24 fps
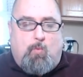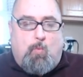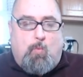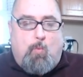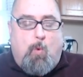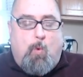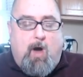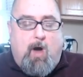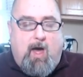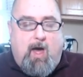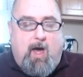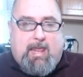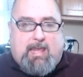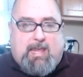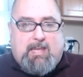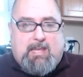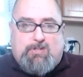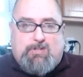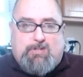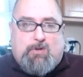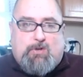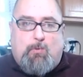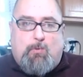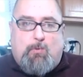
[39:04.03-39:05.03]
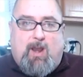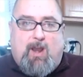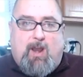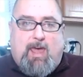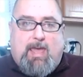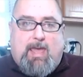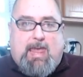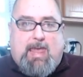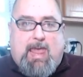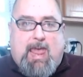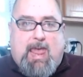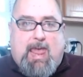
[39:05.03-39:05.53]
what I can do and what I
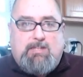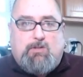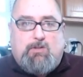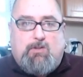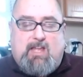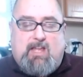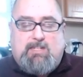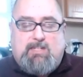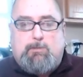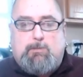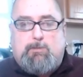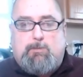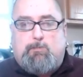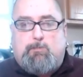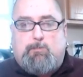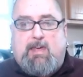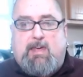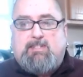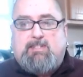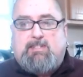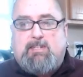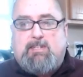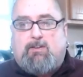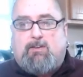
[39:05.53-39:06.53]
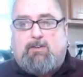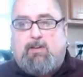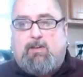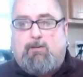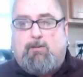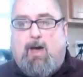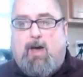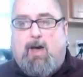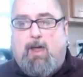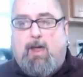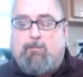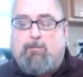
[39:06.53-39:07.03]
can't do. That's just basically
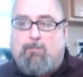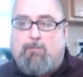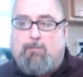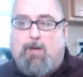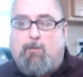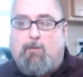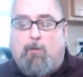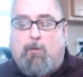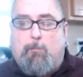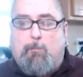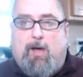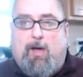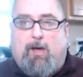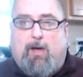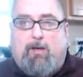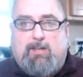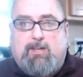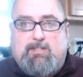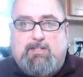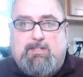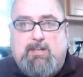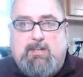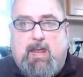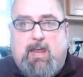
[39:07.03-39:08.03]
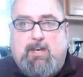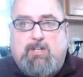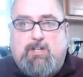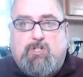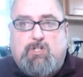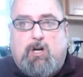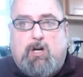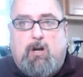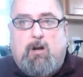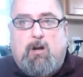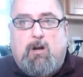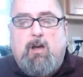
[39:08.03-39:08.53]
my rebellious
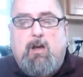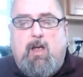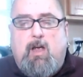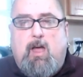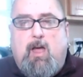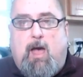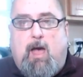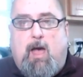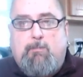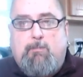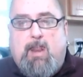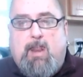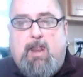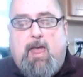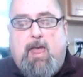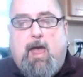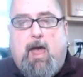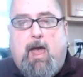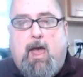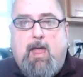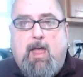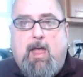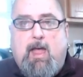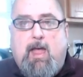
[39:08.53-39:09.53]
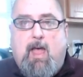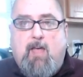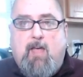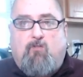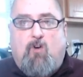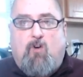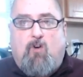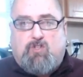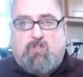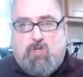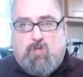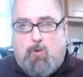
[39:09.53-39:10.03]
nature. I mean, I
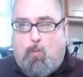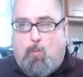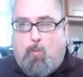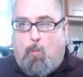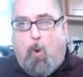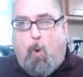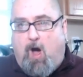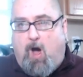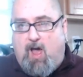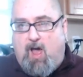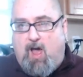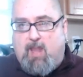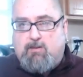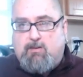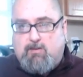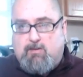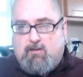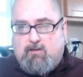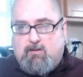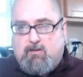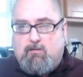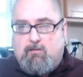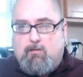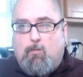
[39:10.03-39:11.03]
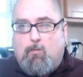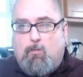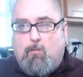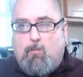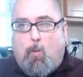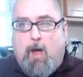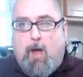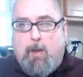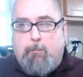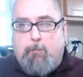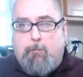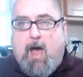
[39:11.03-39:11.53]
fall to
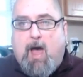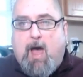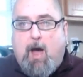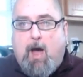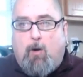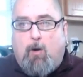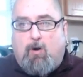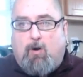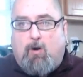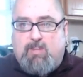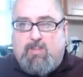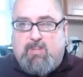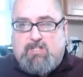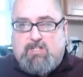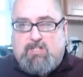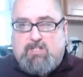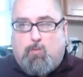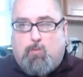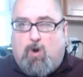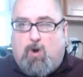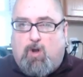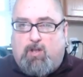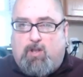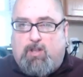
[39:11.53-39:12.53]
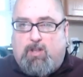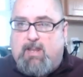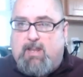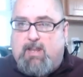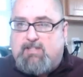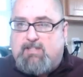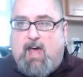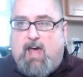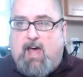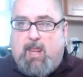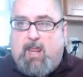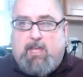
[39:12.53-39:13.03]
one power in this world, and
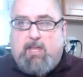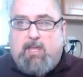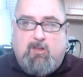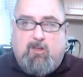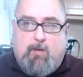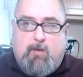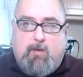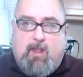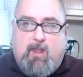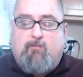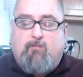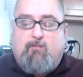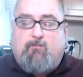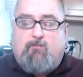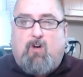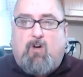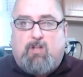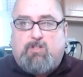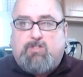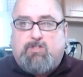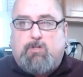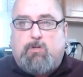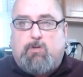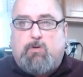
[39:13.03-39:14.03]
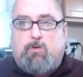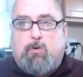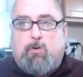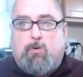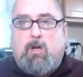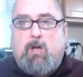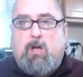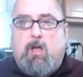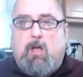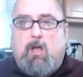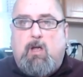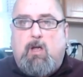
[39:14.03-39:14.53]
it's not a human. I fall to
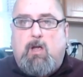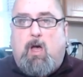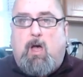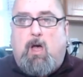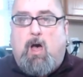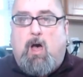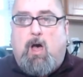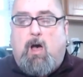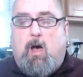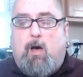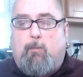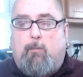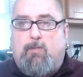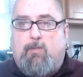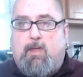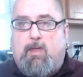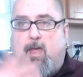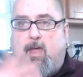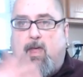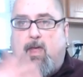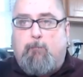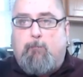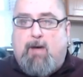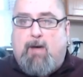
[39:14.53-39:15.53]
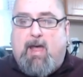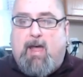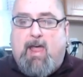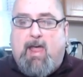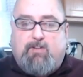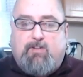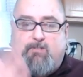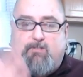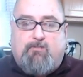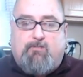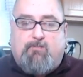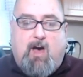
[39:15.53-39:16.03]
my
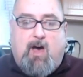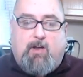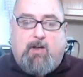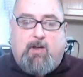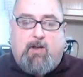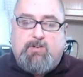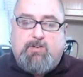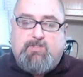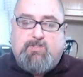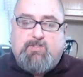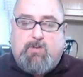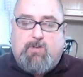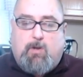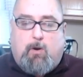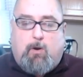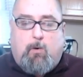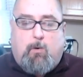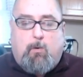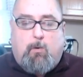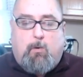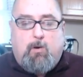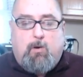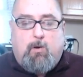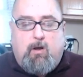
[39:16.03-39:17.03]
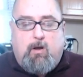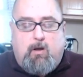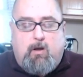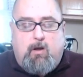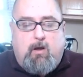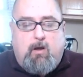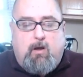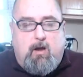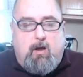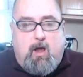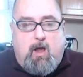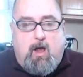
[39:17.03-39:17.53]
Heavenly Father. So
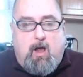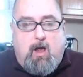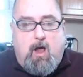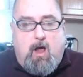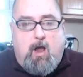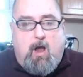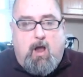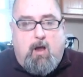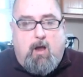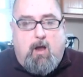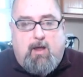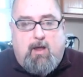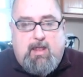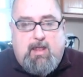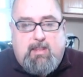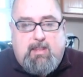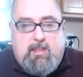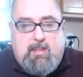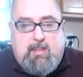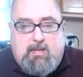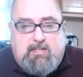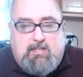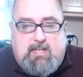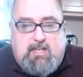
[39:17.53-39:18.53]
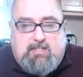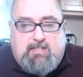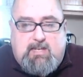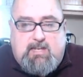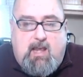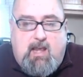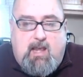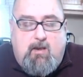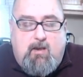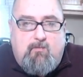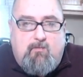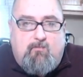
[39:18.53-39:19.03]
it doesn't
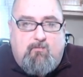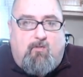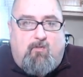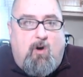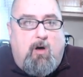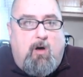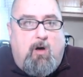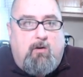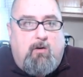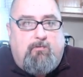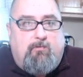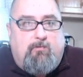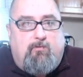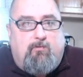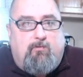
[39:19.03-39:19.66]
involve,